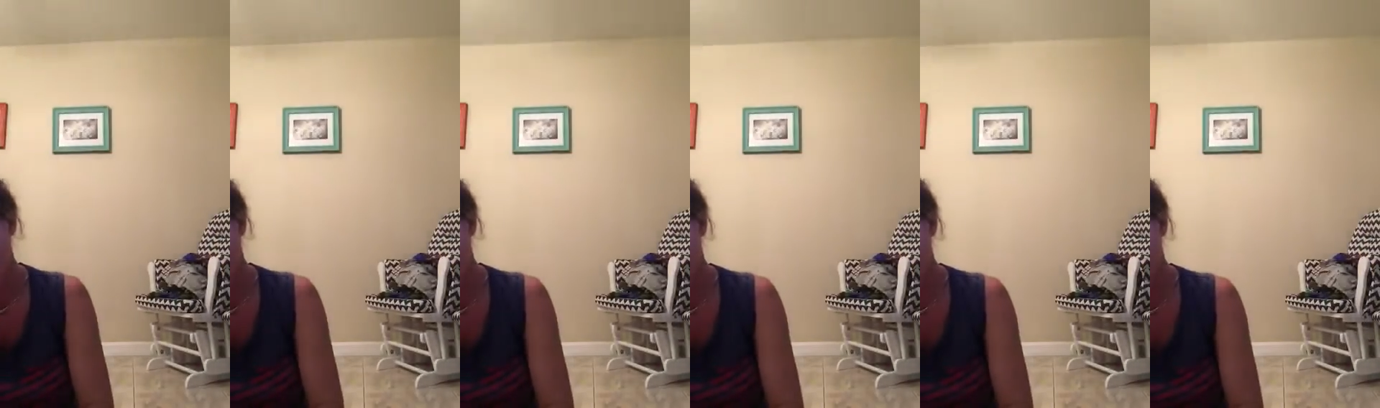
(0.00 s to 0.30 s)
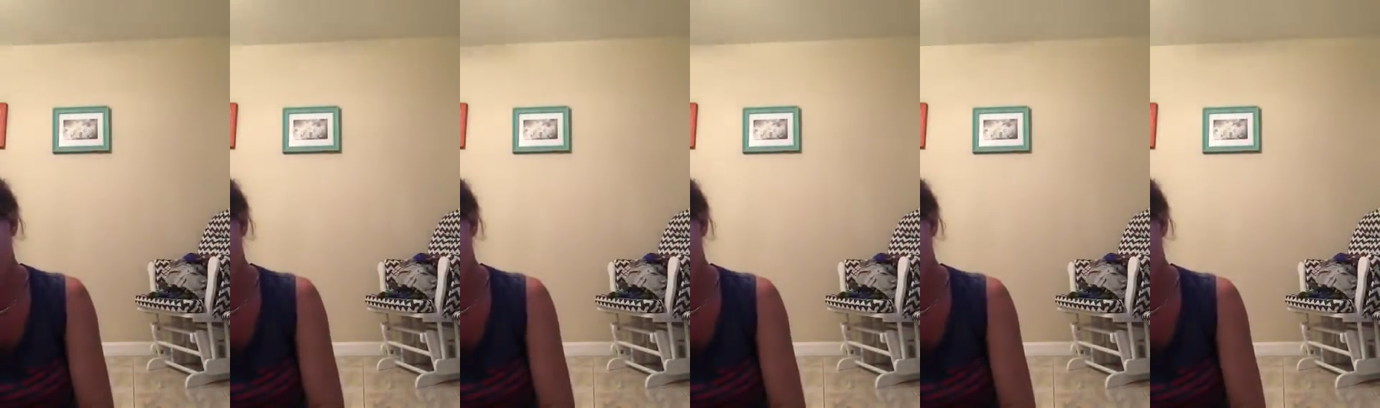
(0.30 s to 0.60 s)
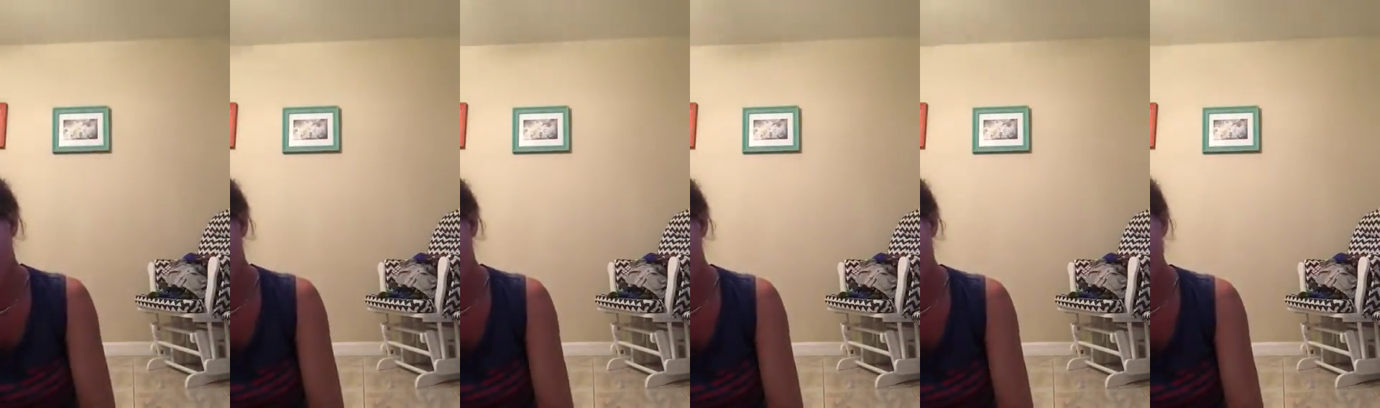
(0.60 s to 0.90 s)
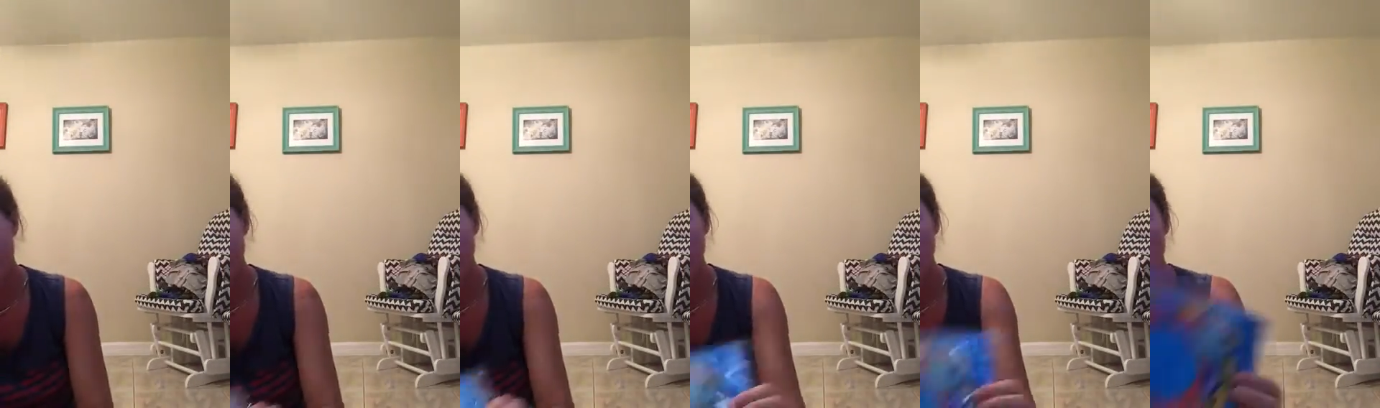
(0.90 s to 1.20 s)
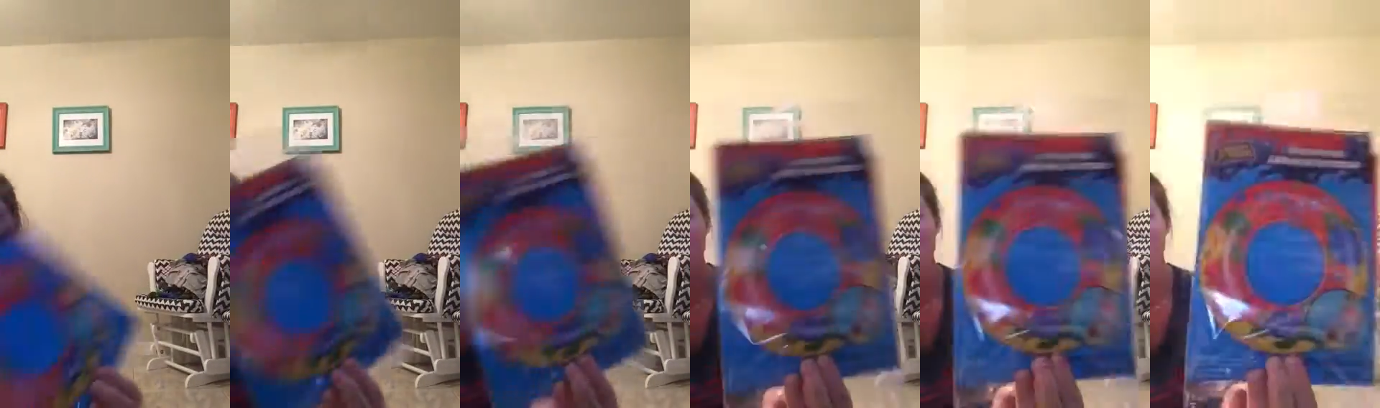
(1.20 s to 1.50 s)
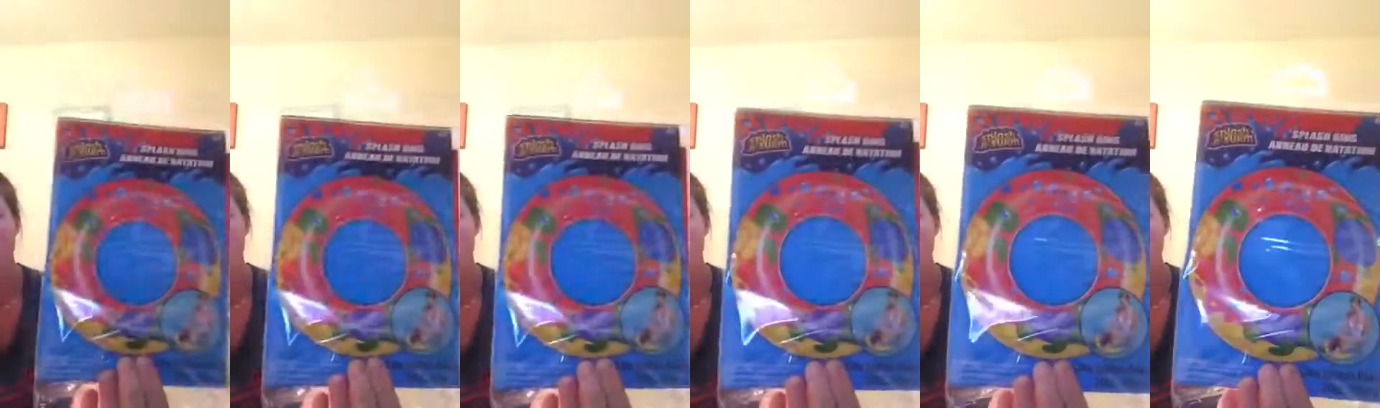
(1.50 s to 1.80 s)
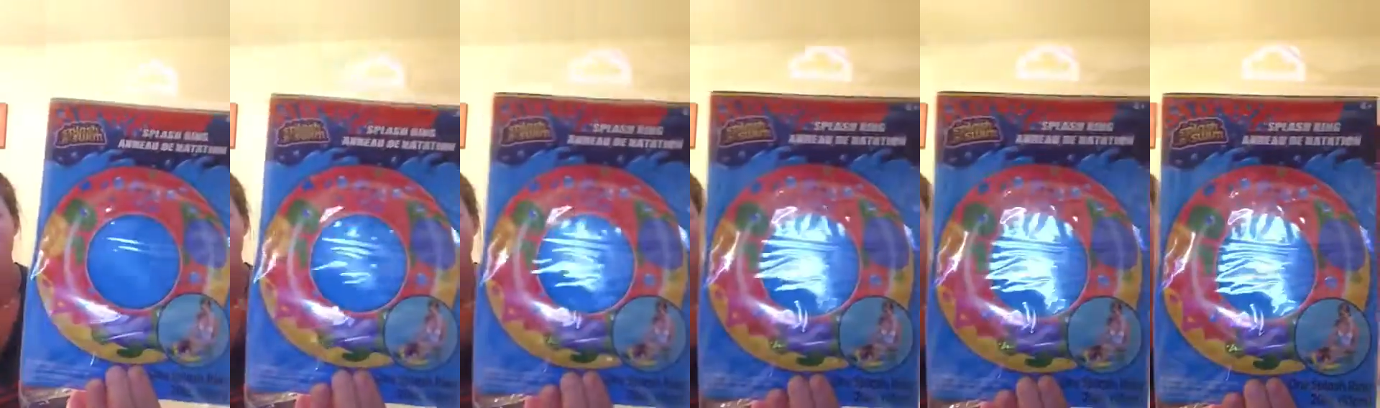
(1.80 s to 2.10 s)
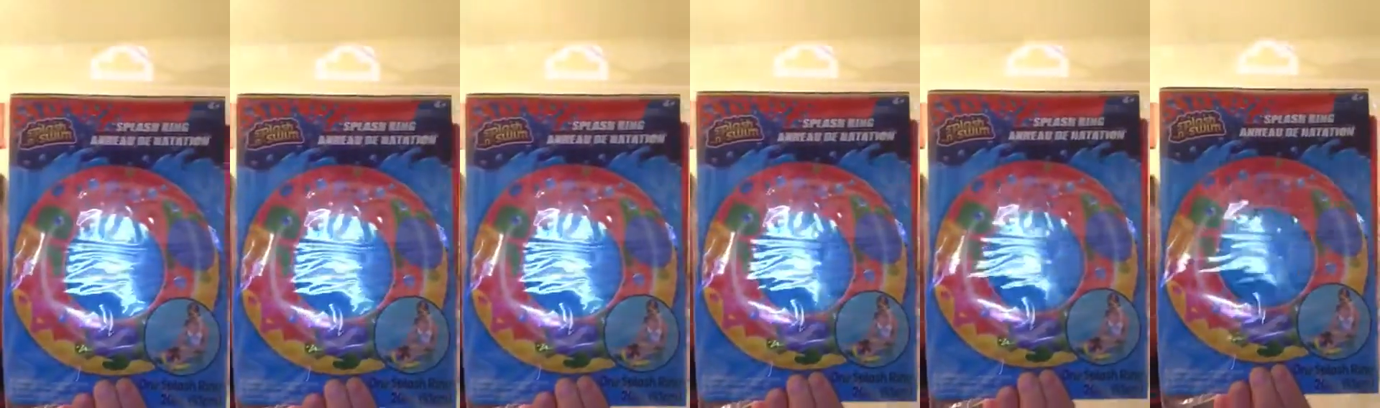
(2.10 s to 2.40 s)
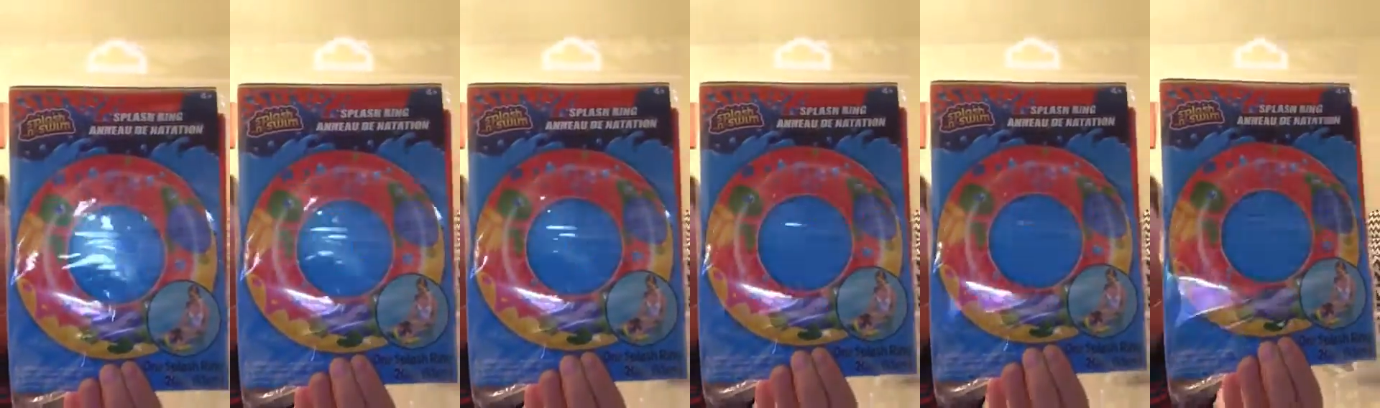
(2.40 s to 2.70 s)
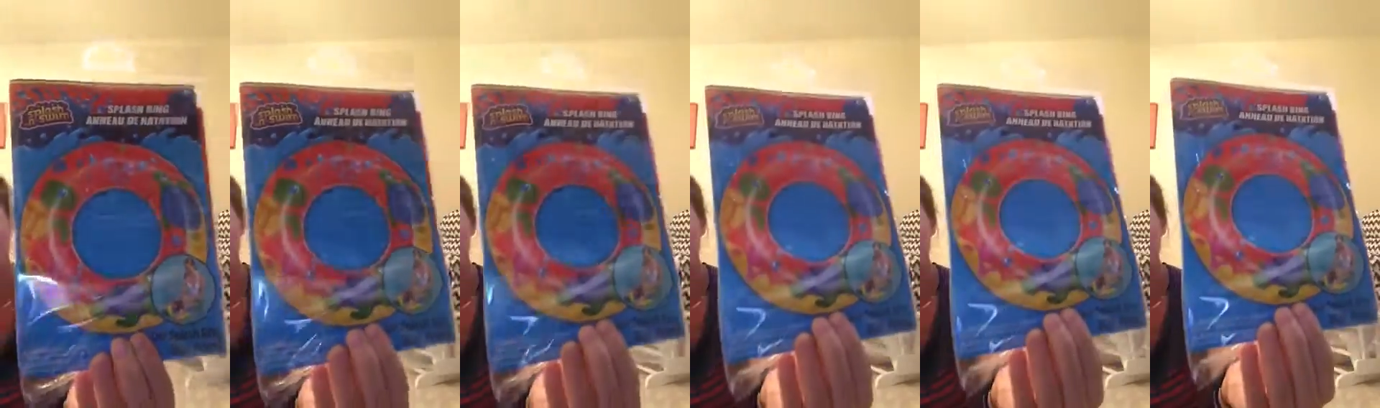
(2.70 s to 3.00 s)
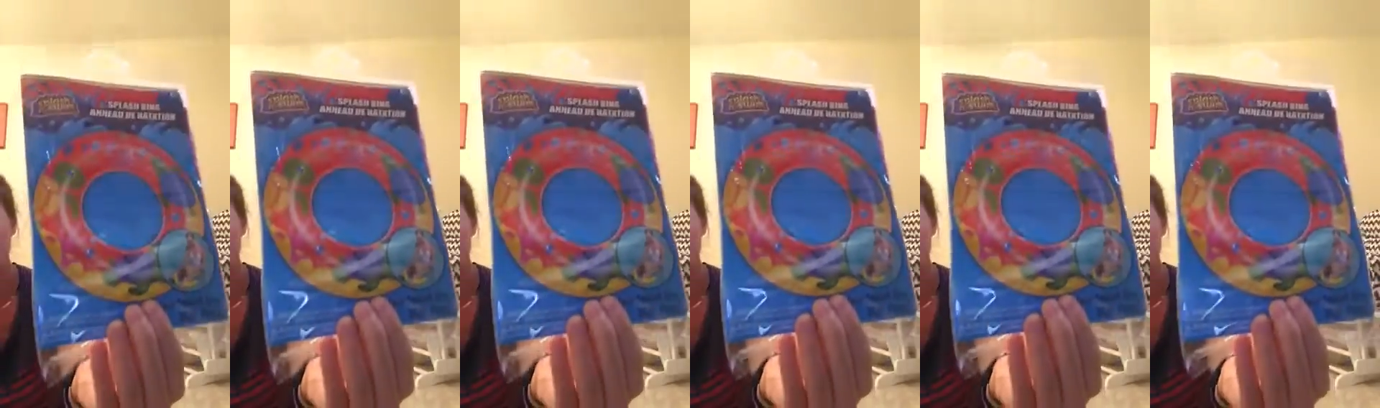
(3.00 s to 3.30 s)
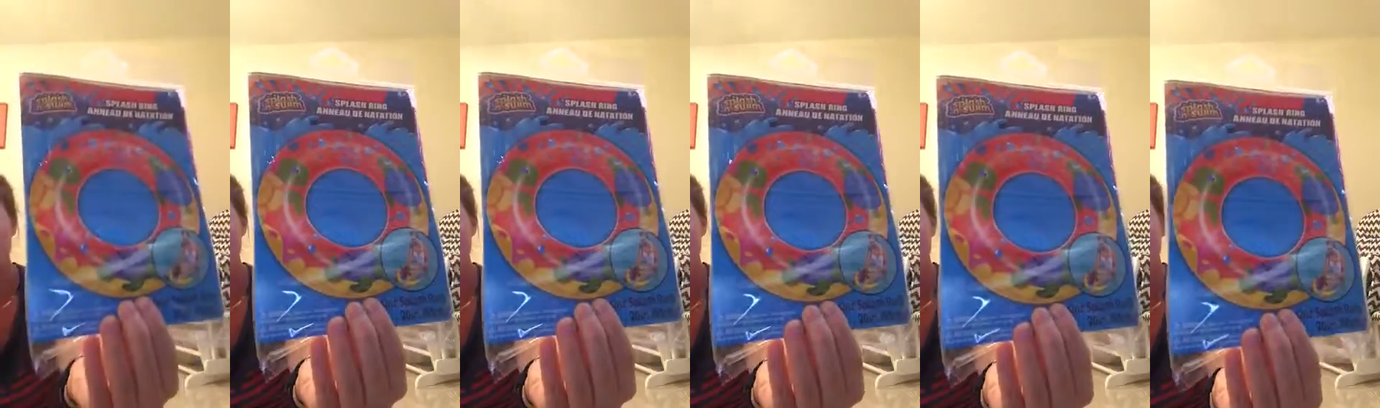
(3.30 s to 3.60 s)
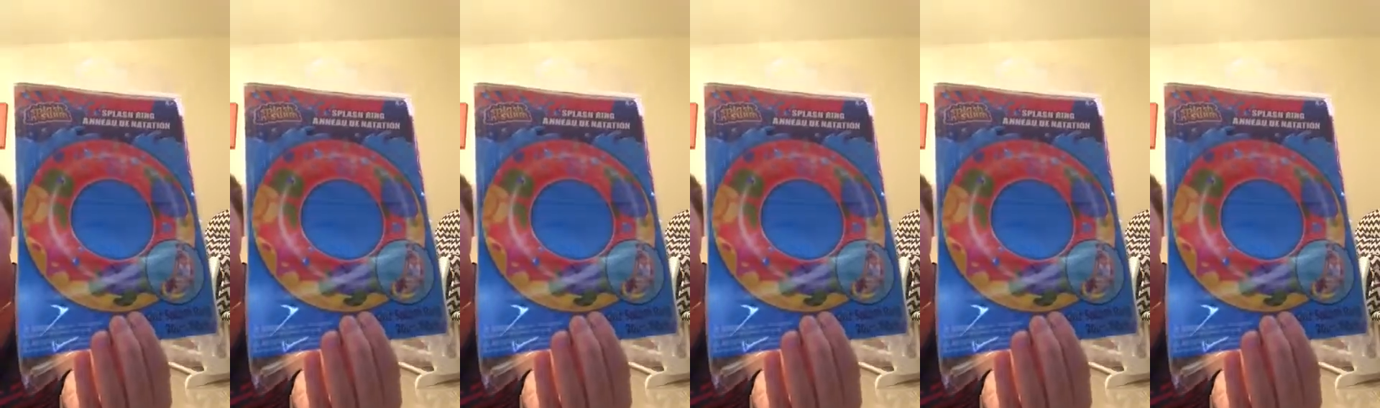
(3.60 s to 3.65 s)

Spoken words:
Nobody's mouth can be seen.